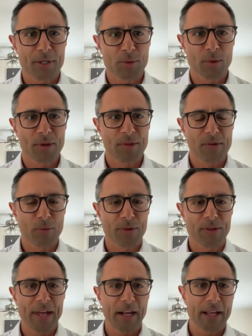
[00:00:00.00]
is
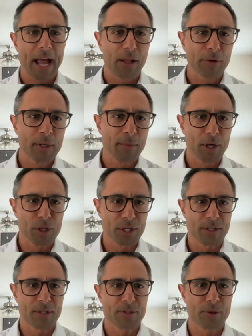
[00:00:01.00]
within that calorie
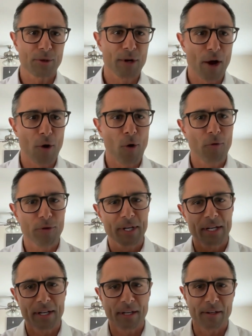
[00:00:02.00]
budget, so you're not
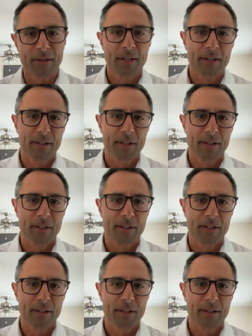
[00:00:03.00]
overeating and